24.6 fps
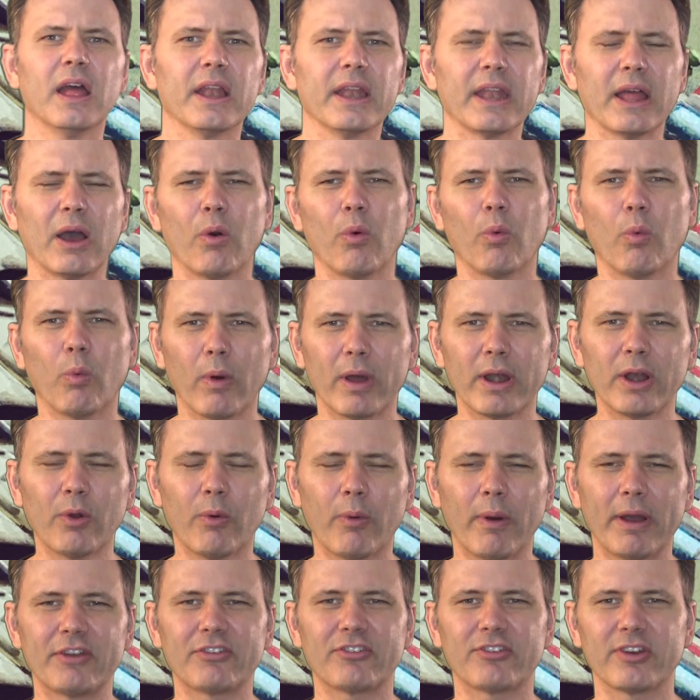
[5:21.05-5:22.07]
Now, one
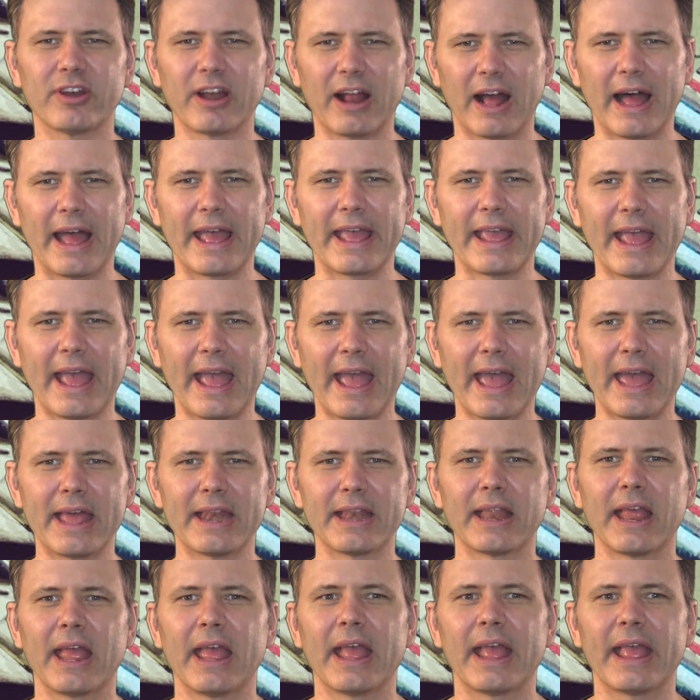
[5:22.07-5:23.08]
question I
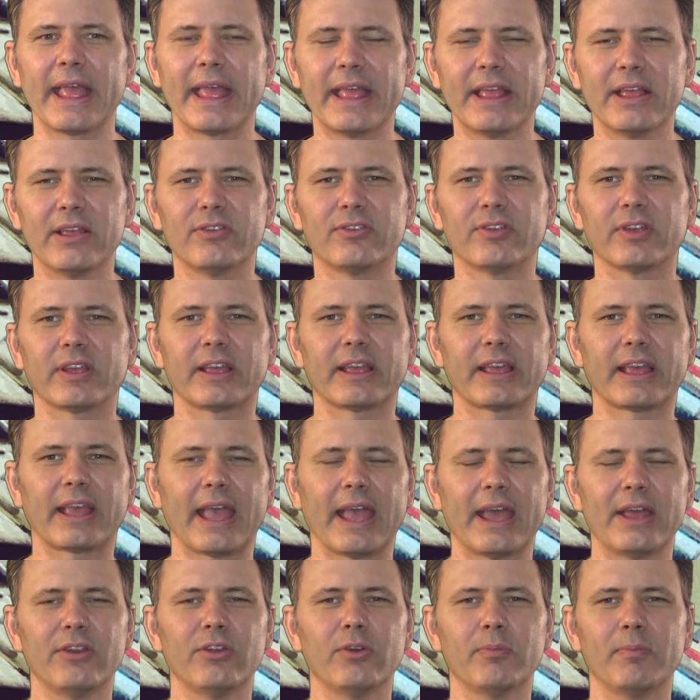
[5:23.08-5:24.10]
had is,
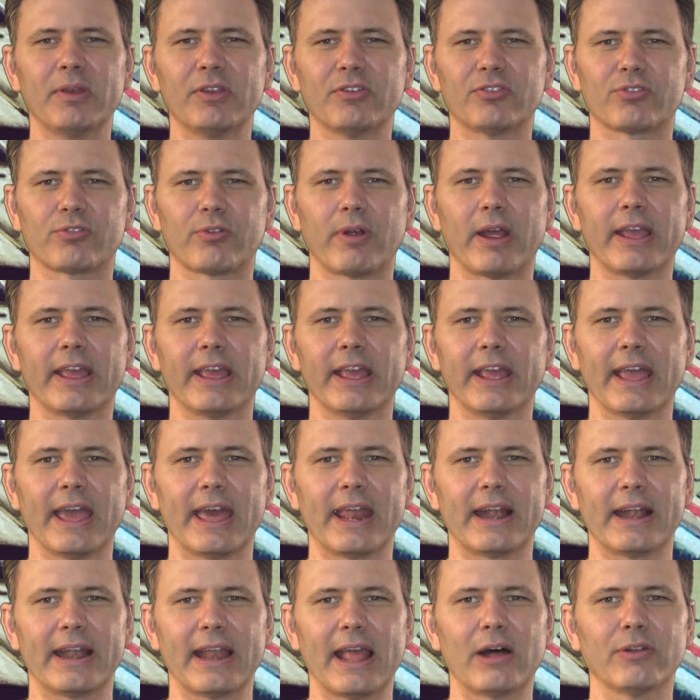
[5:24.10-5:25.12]
can you be striking
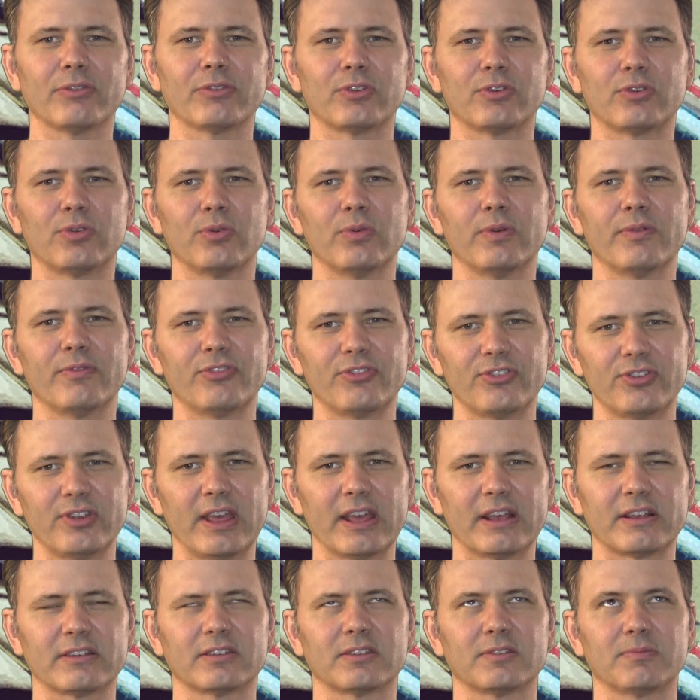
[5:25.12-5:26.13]
at an altitude of
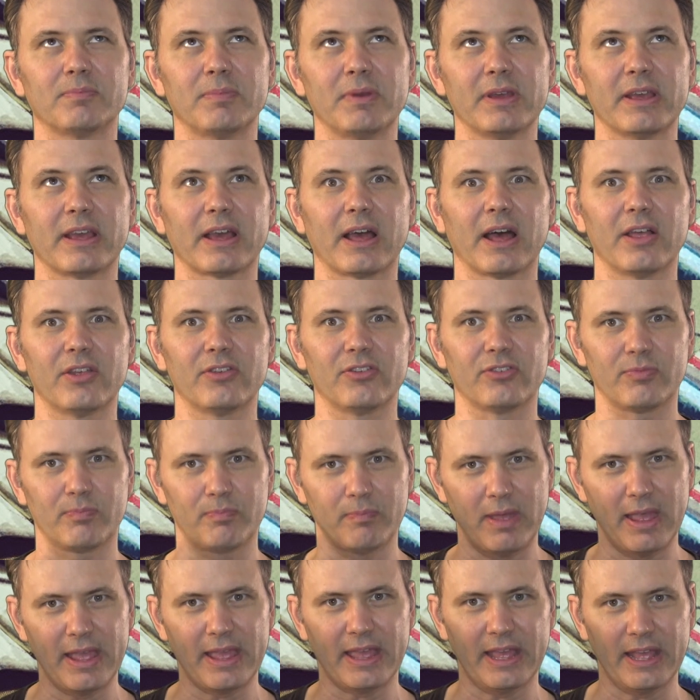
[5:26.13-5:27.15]
6 because
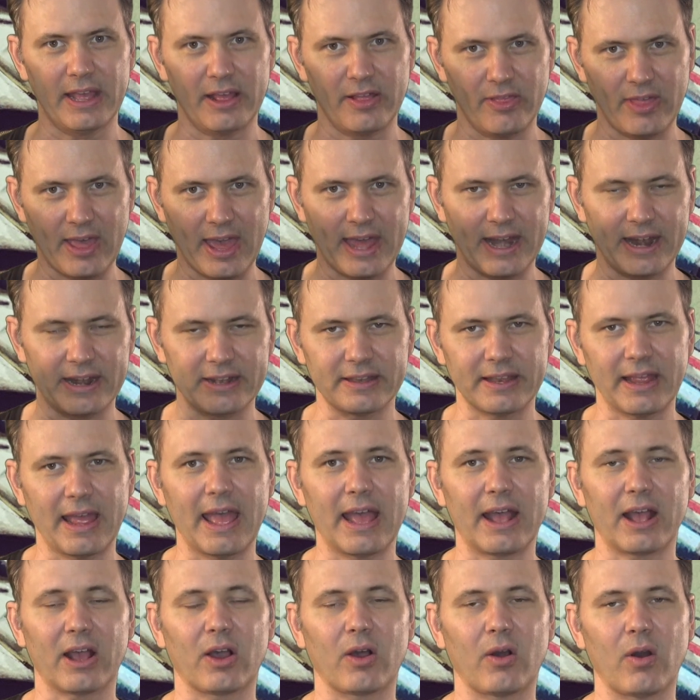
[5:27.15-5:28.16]
making that
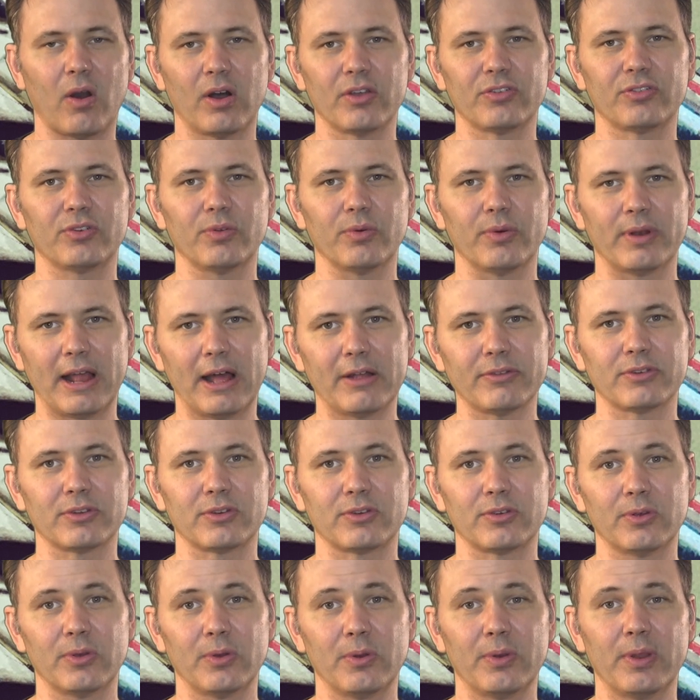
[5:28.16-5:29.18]
attack costs you an
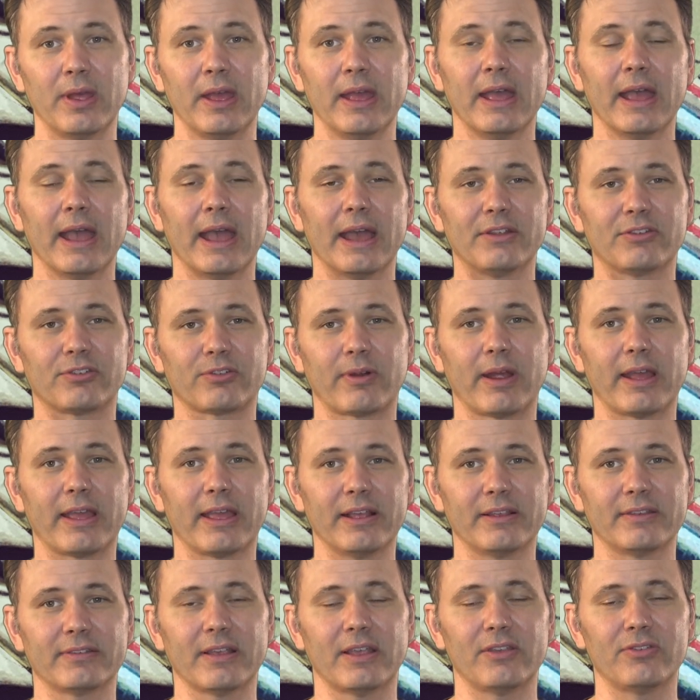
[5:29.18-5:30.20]
altitude, and
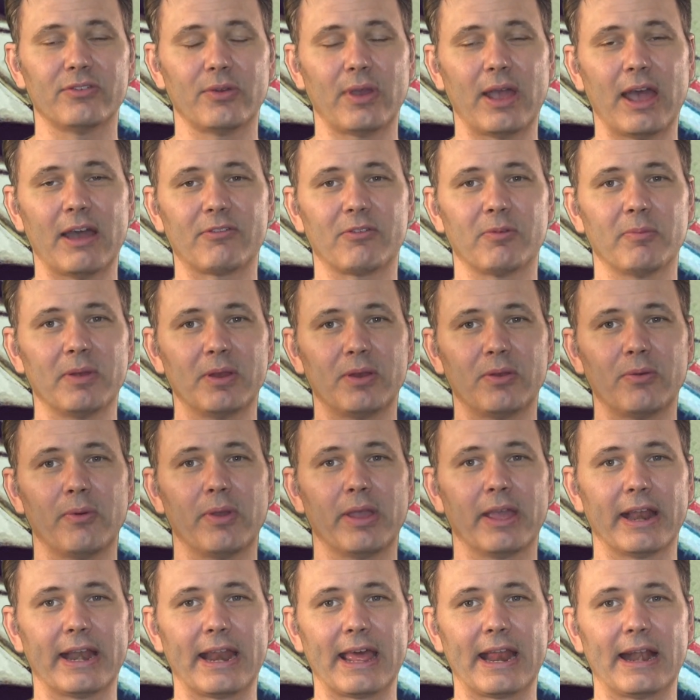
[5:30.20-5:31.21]
striking says you have to be
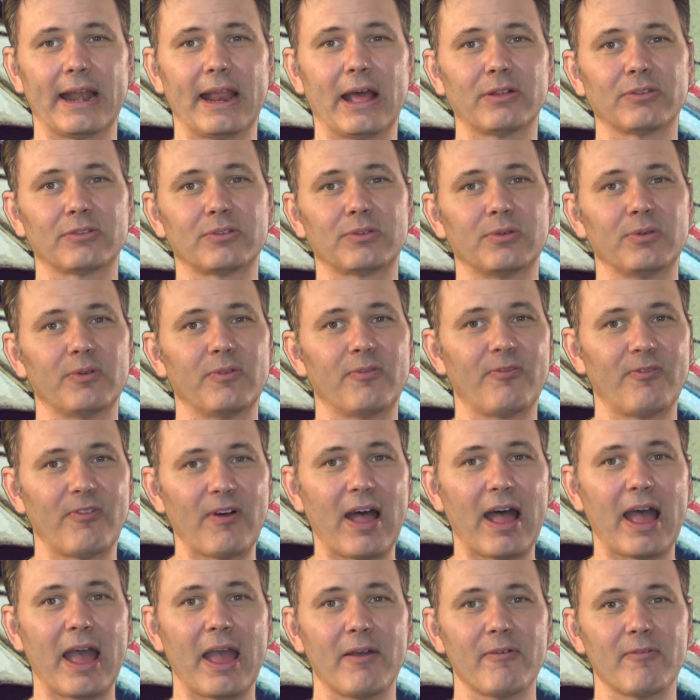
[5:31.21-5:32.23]
doing it at an altitude of
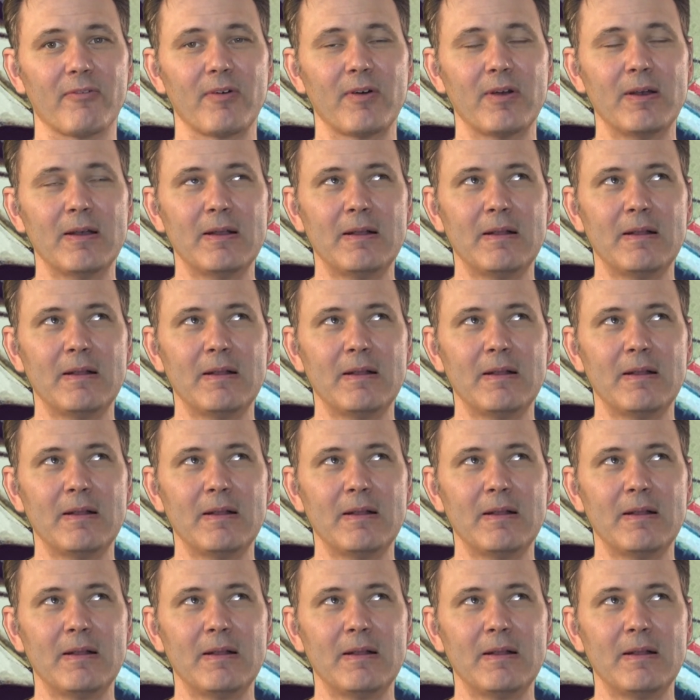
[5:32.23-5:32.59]
5?